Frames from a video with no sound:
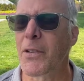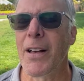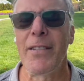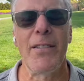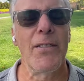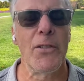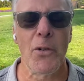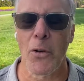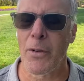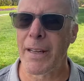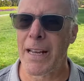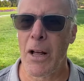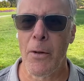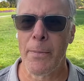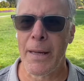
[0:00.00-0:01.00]
has certainly
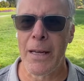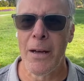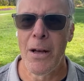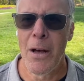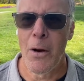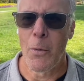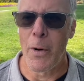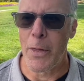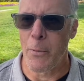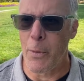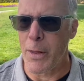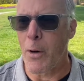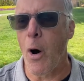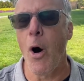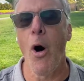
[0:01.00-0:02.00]
helped me with,
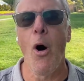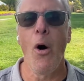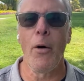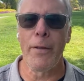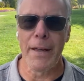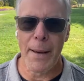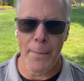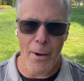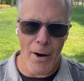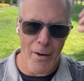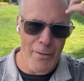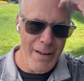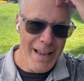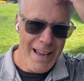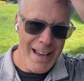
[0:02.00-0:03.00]
with all of the above,